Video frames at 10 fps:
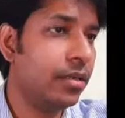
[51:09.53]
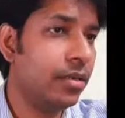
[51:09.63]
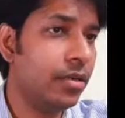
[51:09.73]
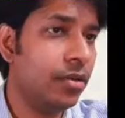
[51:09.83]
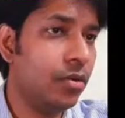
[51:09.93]

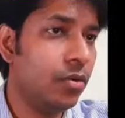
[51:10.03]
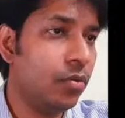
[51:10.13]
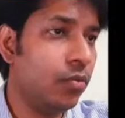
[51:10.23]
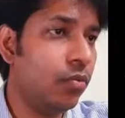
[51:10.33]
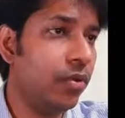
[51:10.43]
what do we
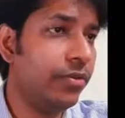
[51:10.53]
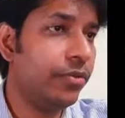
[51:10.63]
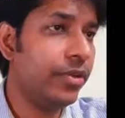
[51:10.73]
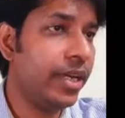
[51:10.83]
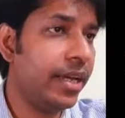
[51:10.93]
have?
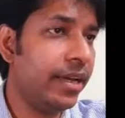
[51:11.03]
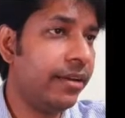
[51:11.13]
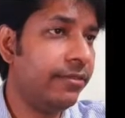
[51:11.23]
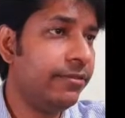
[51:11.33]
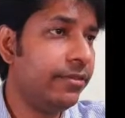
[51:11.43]
They
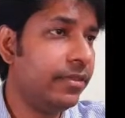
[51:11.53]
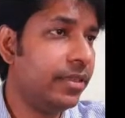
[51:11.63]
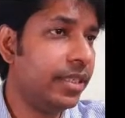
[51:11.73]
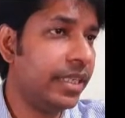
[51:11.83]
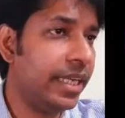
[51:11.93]
have
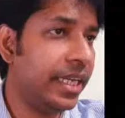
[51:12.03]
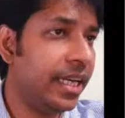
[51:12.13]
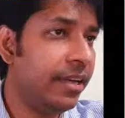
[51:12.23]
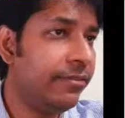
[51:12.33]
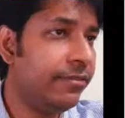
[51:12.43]

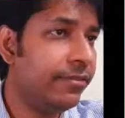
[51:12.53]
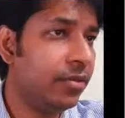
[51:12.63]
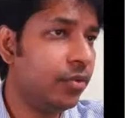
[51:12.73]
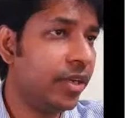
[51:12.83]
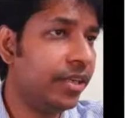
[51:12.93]

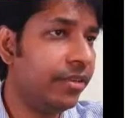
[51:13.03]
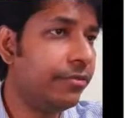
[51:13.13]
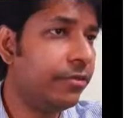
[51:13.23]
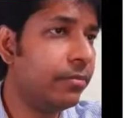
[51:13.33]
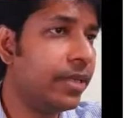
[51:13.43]

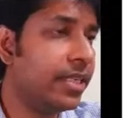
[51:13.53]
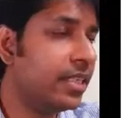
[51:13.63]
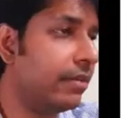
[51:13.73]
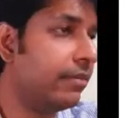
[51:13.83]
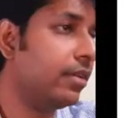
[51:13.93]
24/7
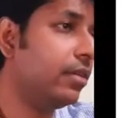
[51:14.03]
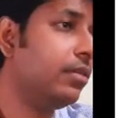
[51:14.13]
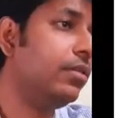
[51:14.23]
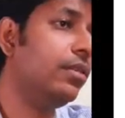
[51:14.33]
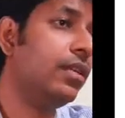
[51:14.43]
live
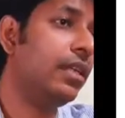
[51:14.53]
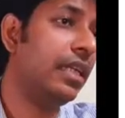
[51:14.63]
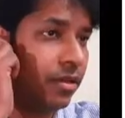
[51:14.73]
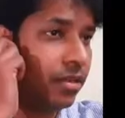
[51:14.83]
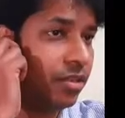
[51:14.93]
chat
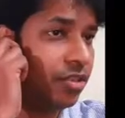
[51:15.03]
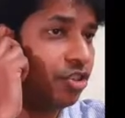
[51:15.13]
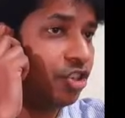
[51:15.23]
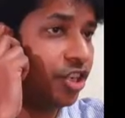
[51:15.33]
support.